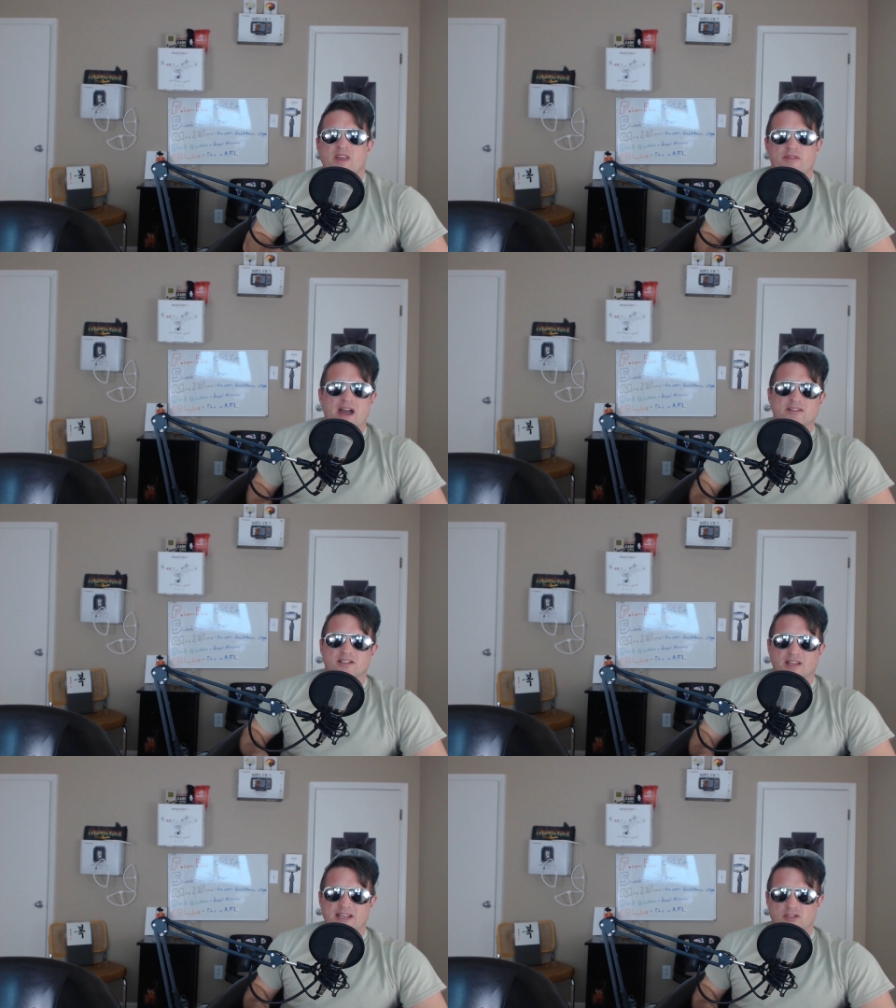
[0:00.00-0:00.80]

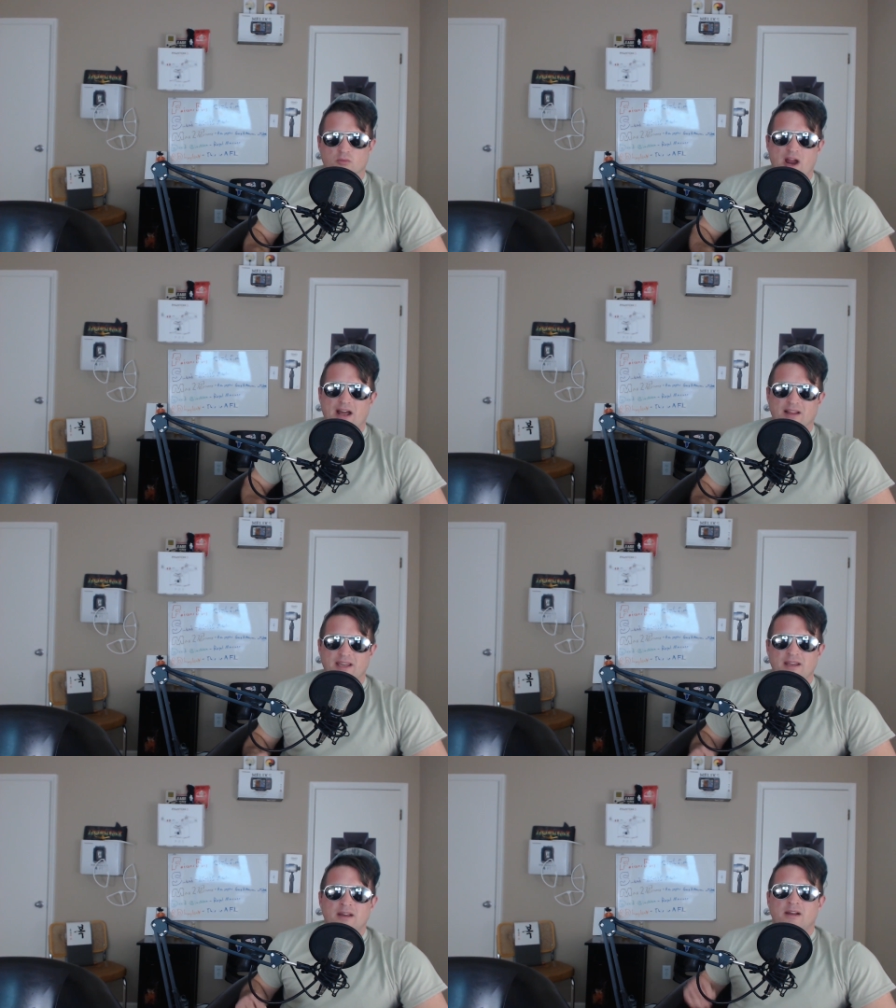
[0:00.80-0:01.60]
Thousand Lakes
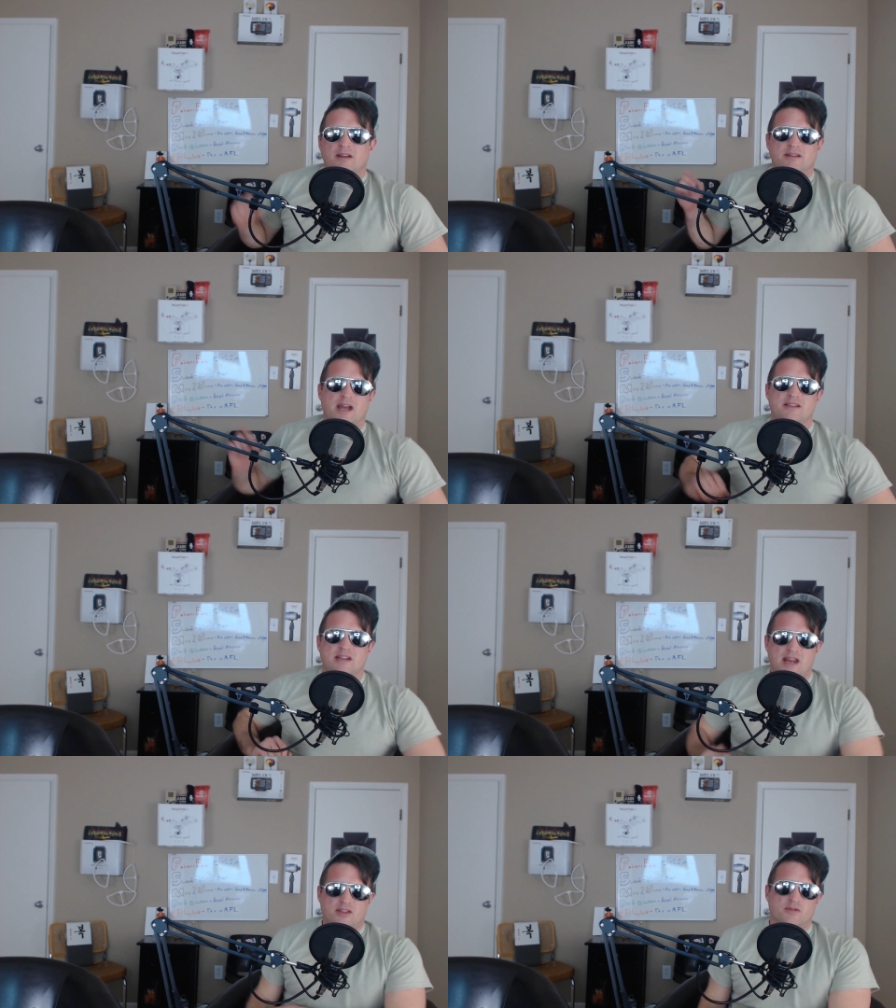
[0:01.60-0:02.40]
Rally,
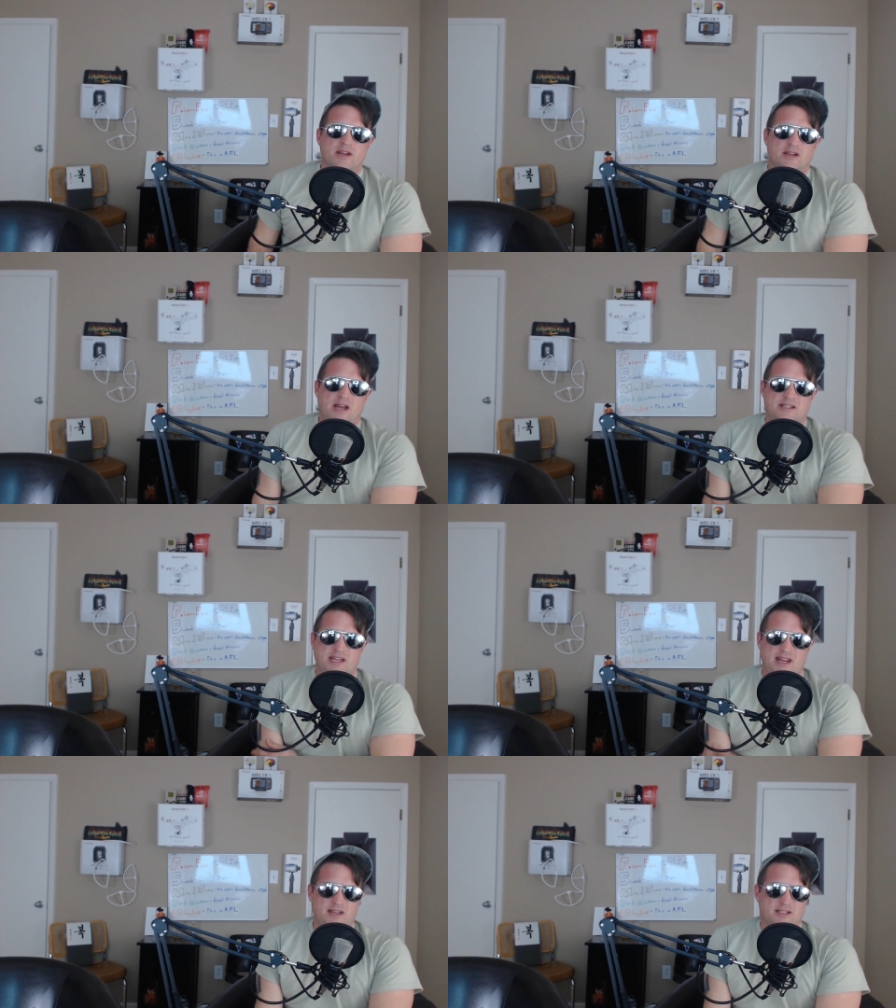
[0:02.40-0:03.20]
1983 to
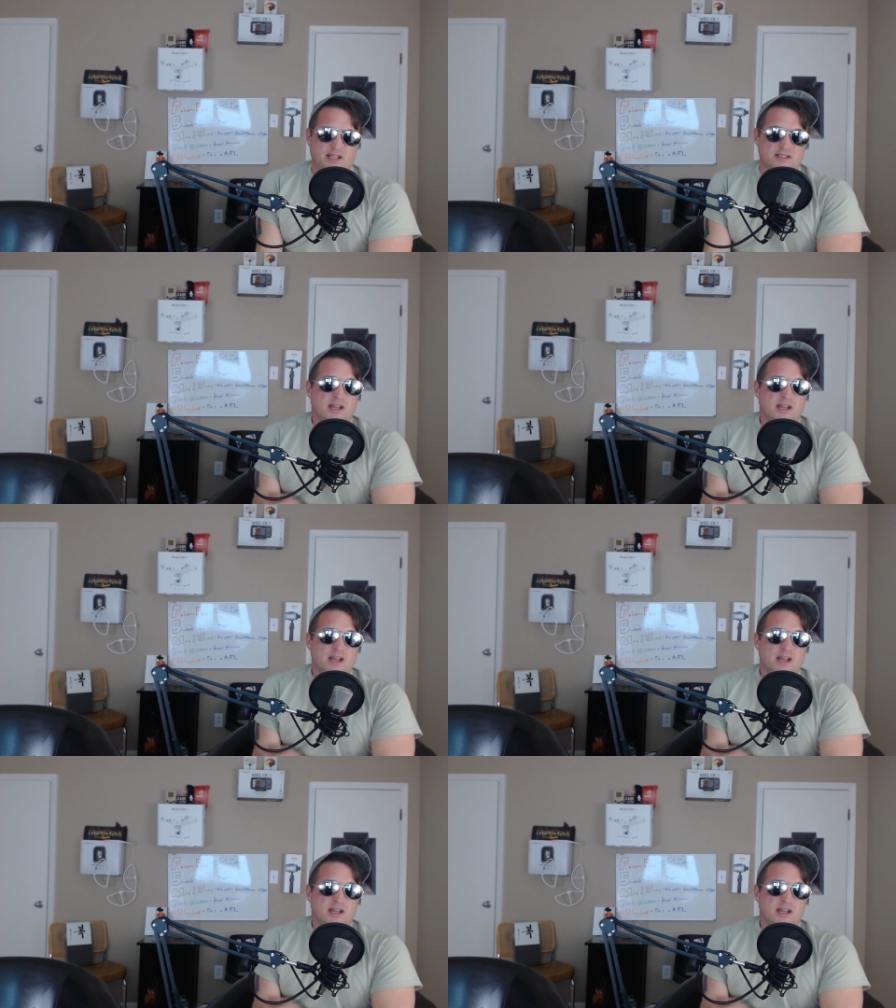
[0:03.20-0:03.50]
1986.